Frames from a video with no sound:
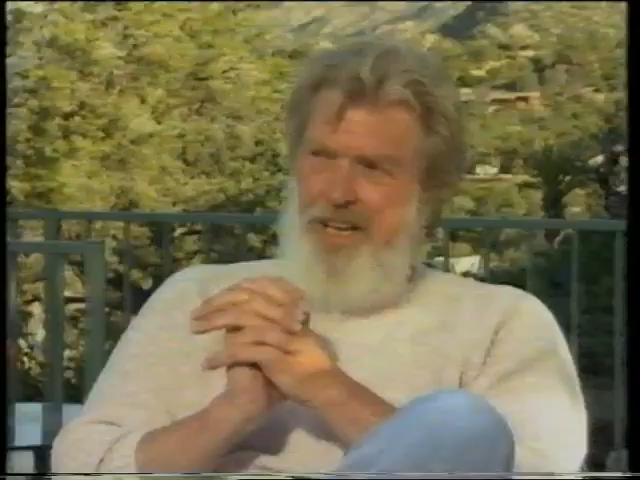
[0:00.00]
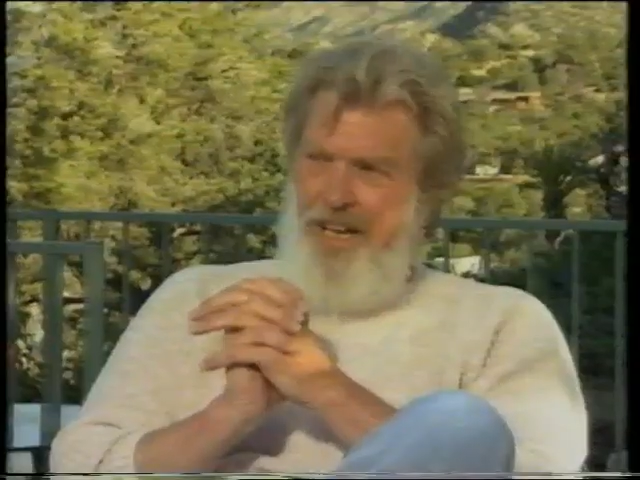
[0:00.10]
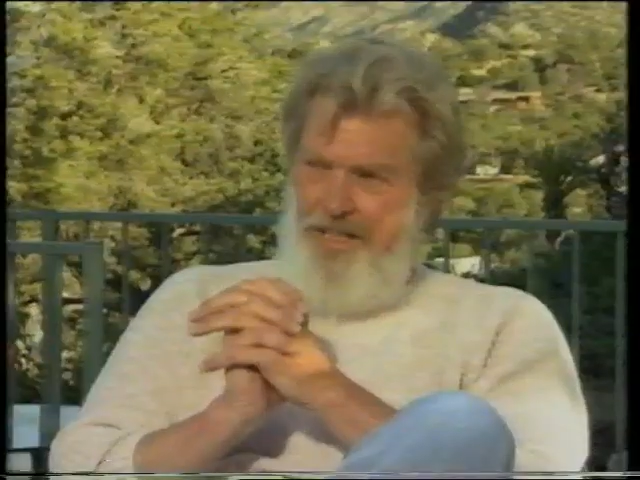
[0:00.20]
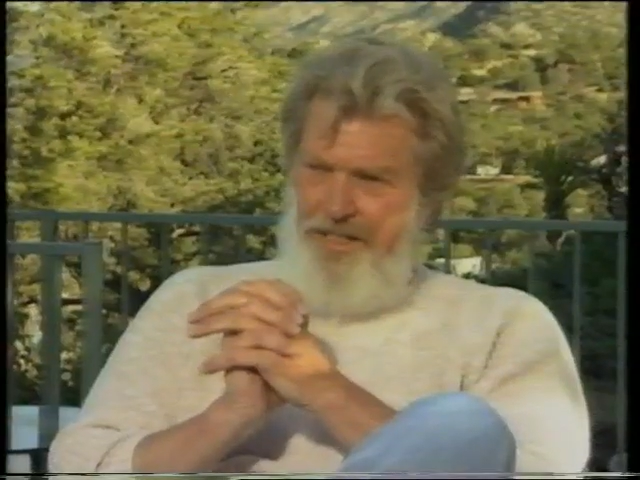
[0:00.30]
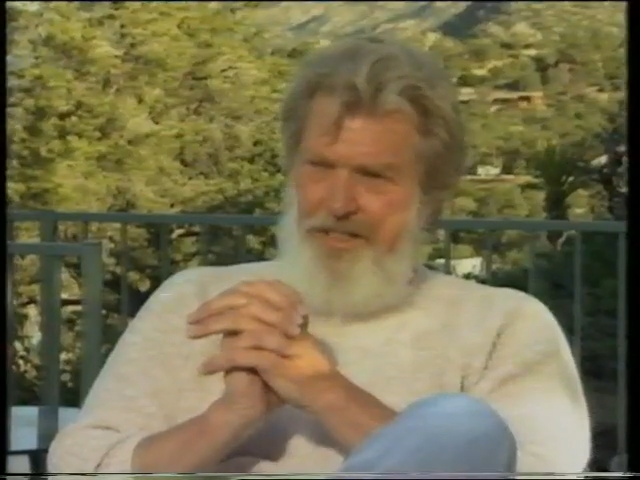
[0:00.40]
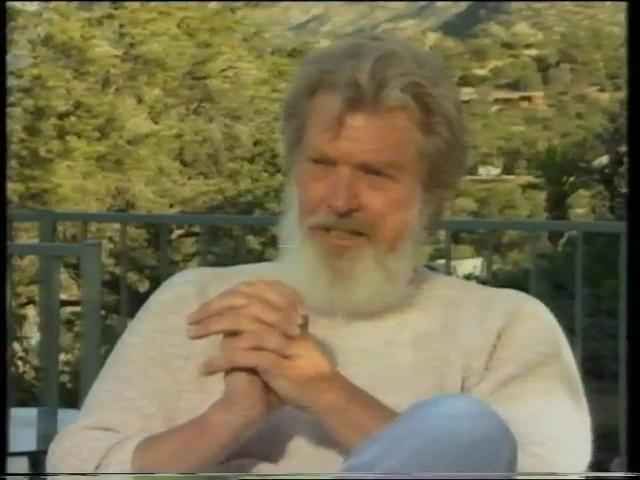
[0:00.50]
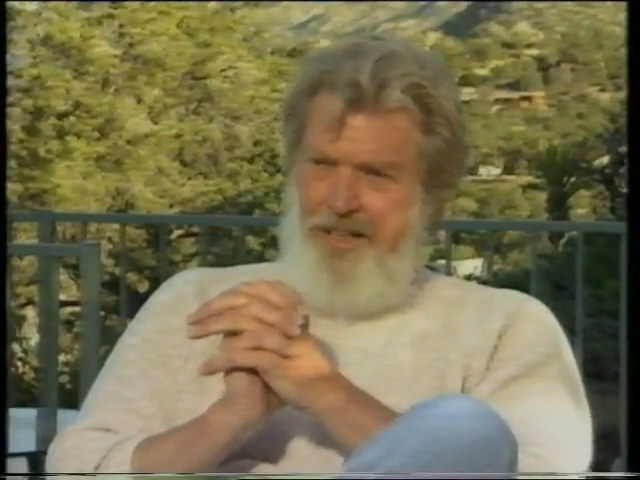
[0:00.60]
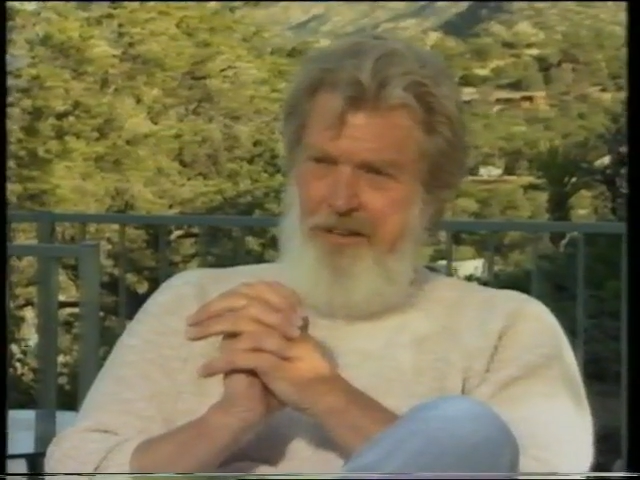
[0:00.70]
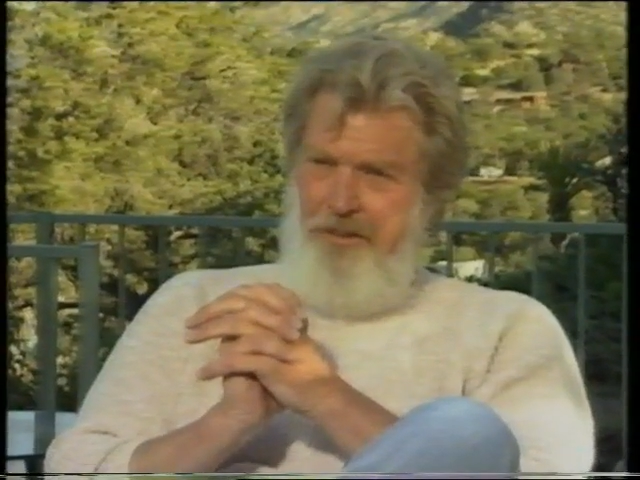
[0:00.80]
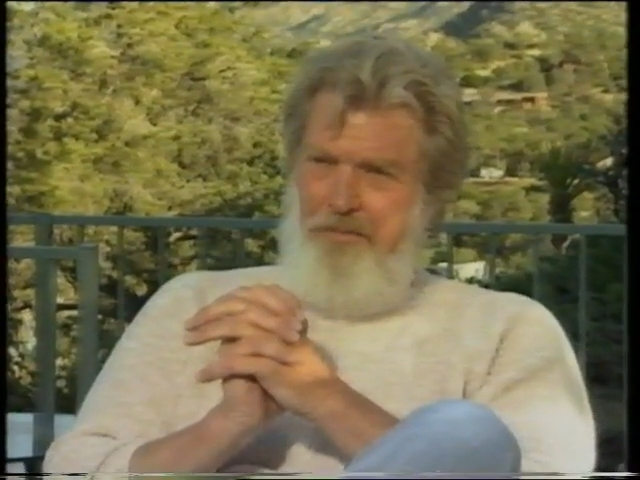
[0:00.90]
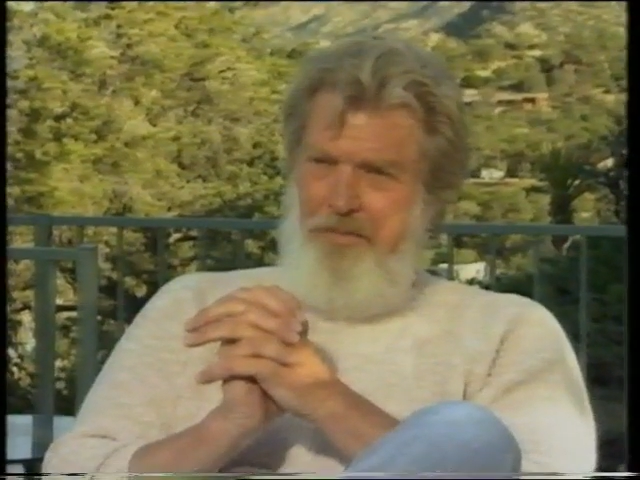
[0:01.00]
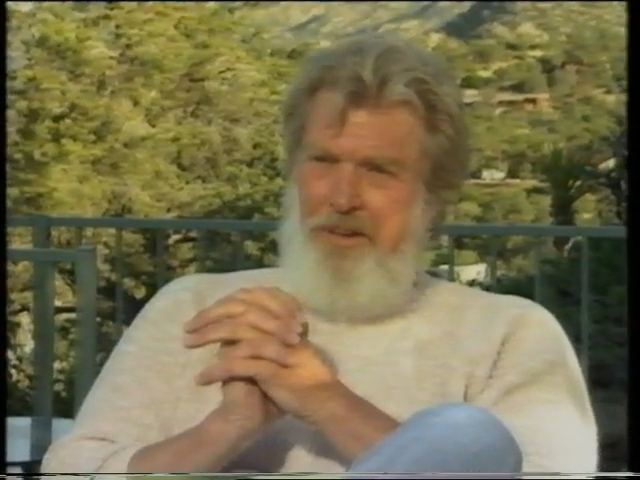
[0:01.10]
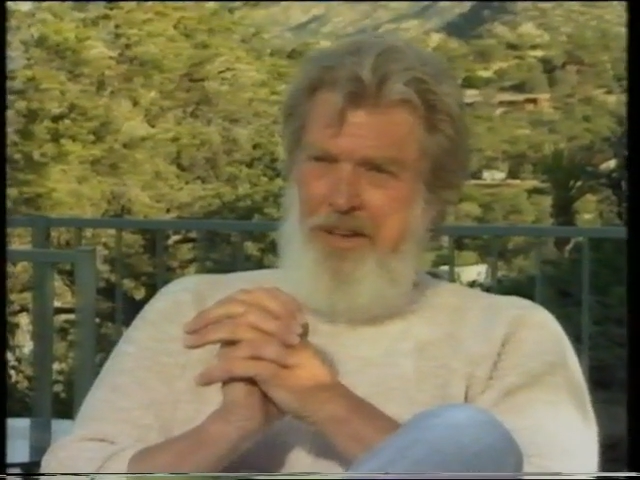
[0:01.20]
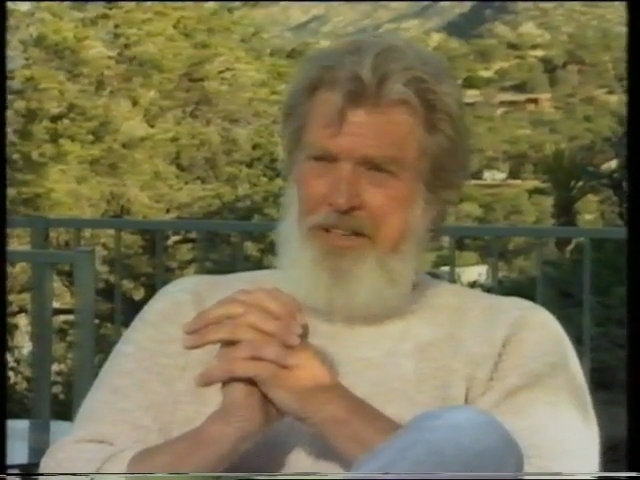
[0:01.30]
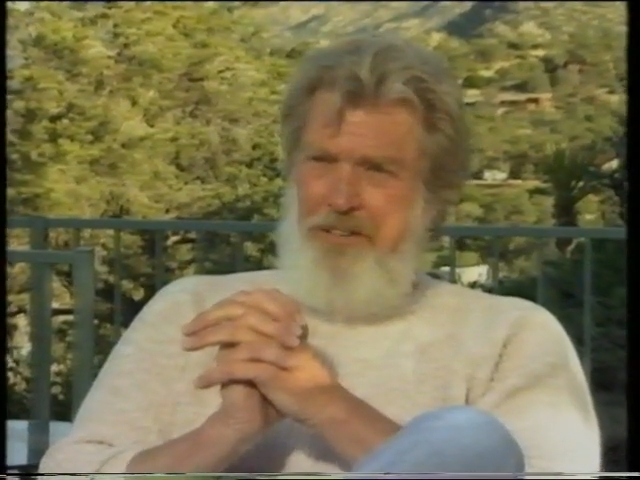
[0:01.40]
Yes, I would have
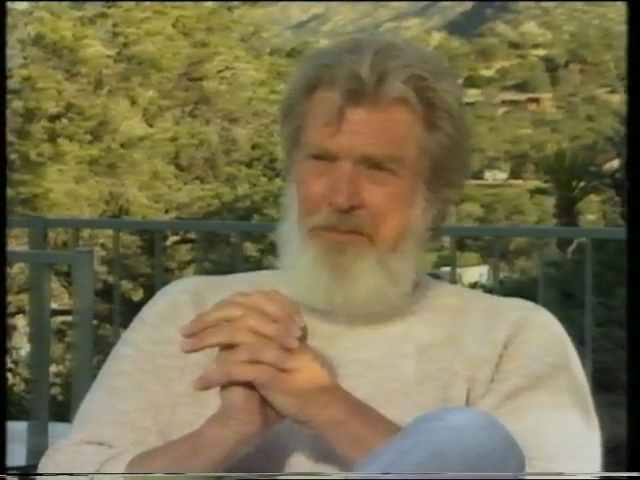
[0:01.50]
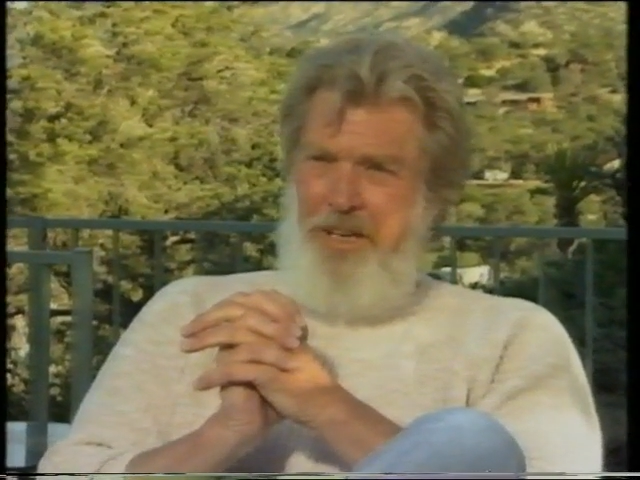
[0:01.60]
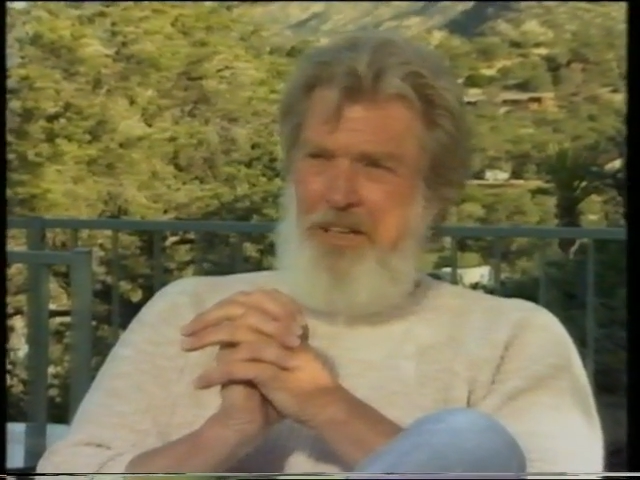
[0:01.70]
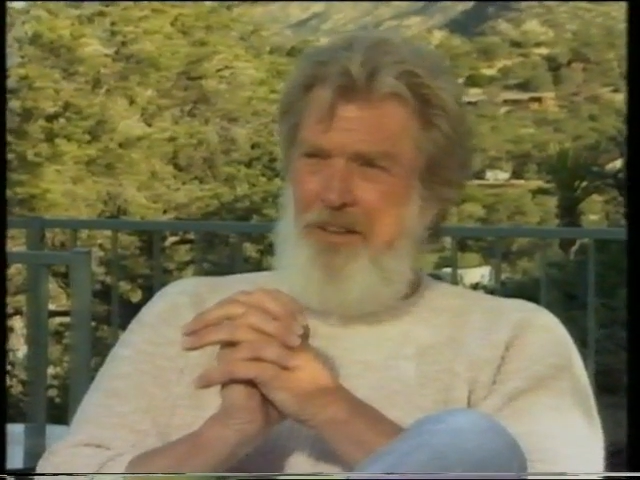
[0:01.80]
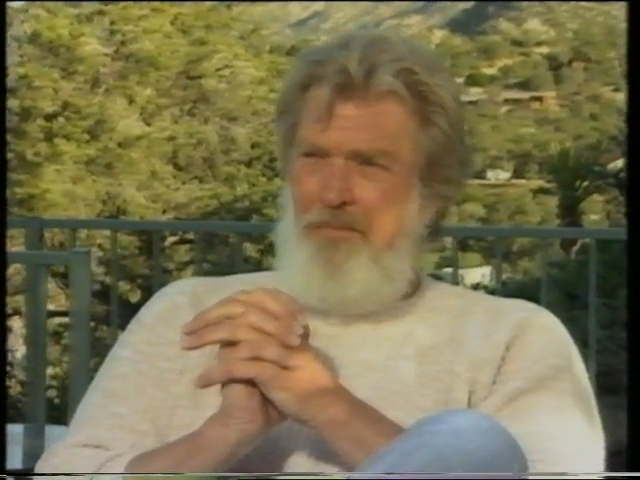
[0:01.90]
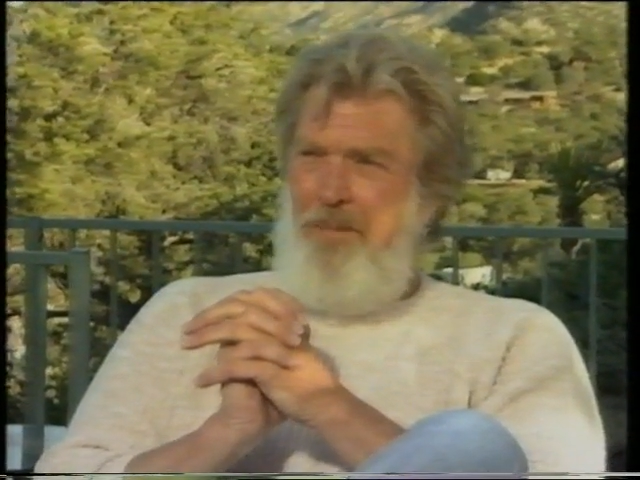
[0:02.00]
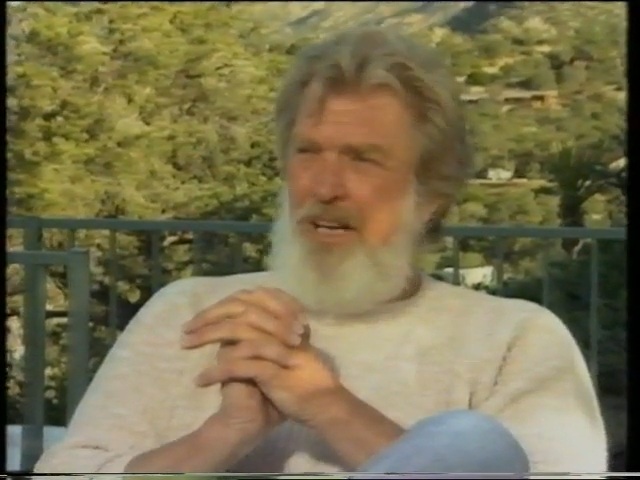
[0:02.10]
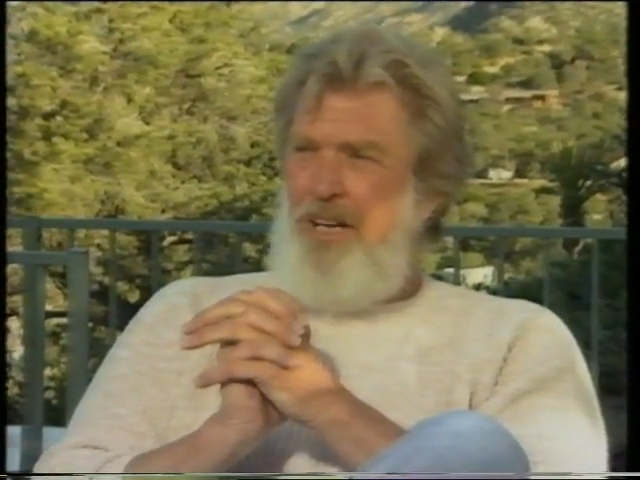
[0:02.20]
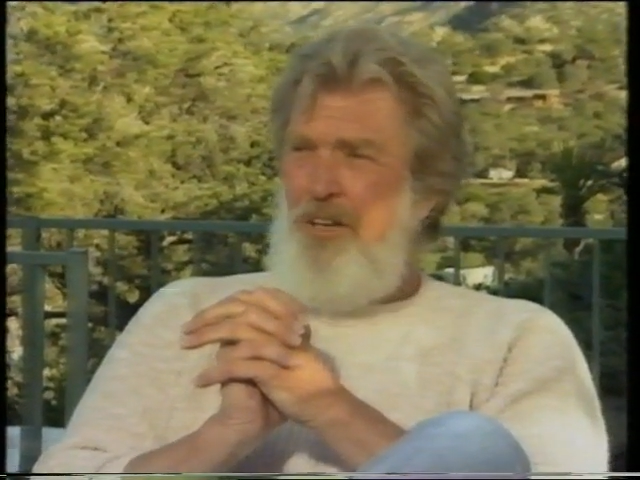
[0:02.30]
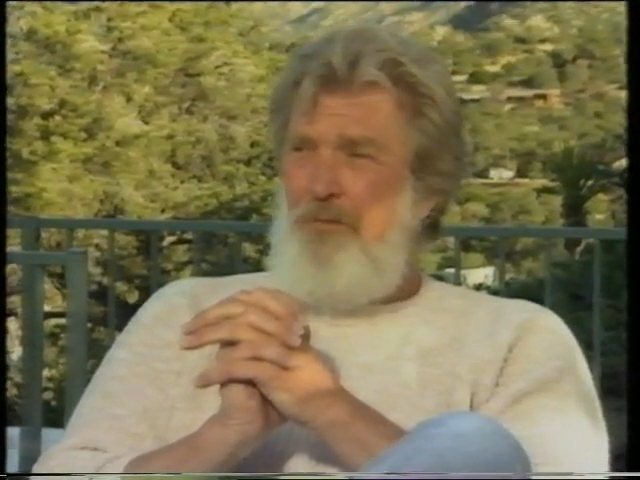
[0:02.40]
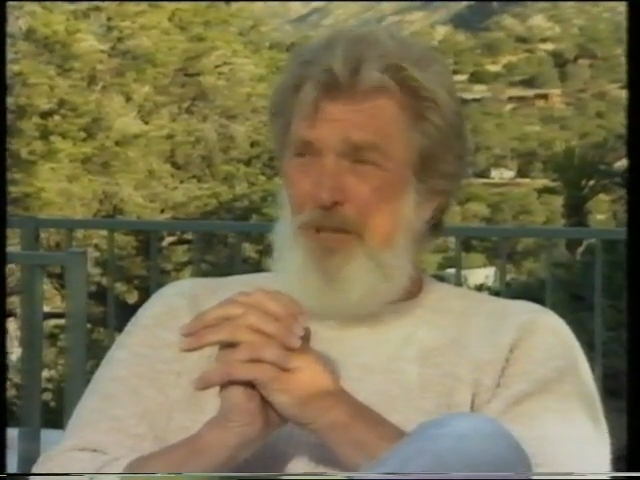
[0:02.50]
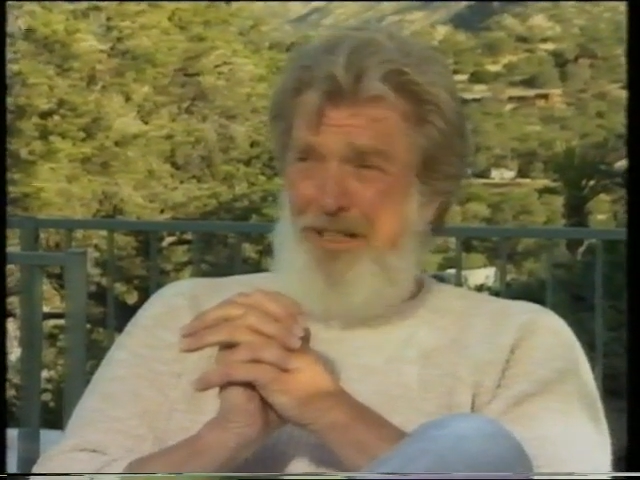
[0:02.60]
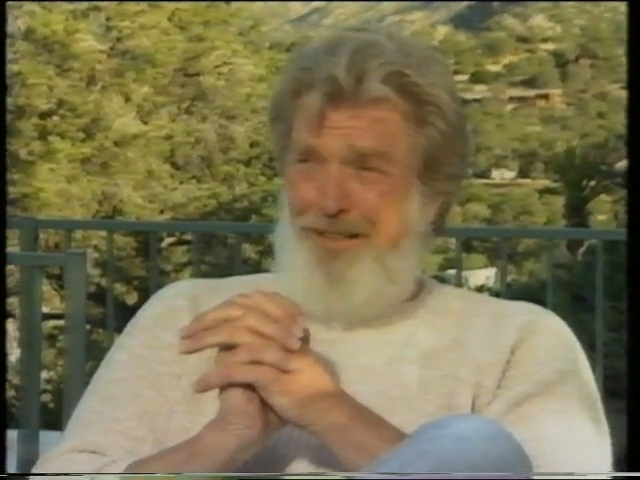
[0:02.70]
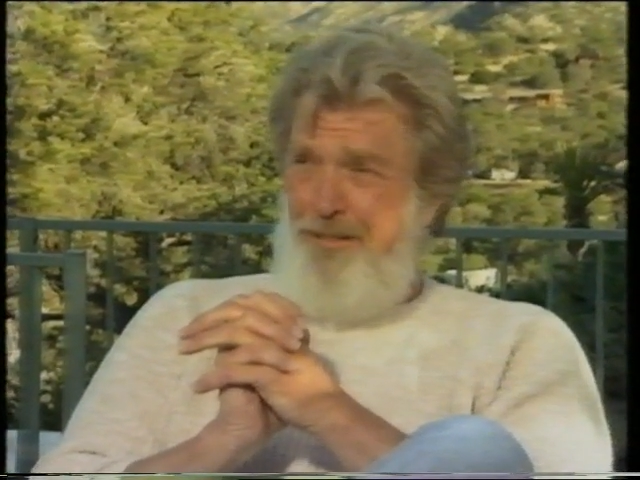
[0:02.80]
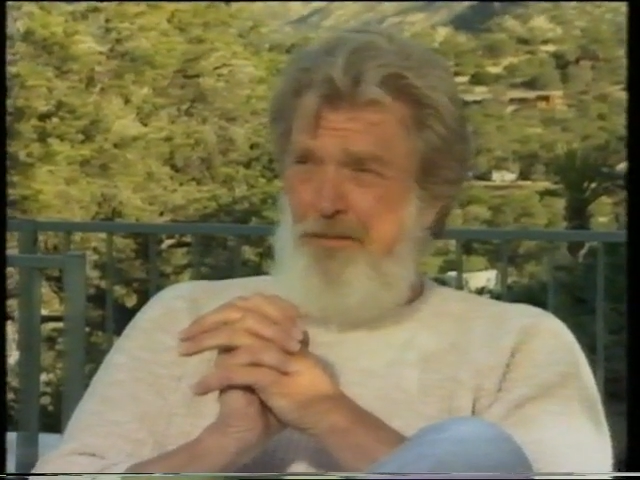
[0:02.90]
liked to make made a good one.